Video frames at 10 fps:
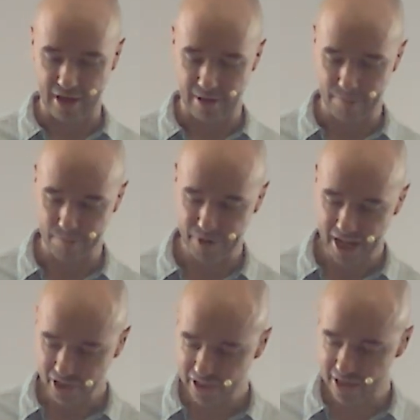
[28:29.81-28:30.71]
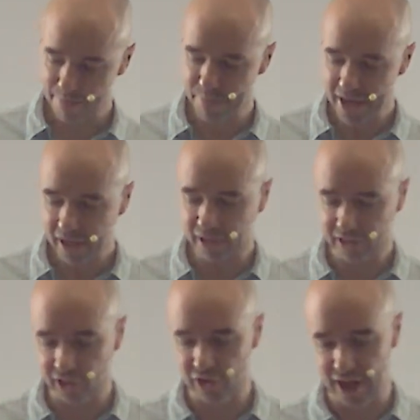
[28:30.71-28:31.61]
But actually, the big
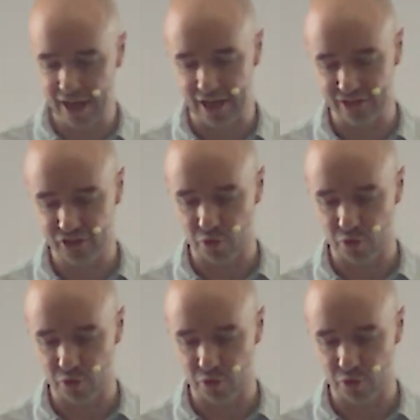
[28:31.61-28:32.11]
clue here as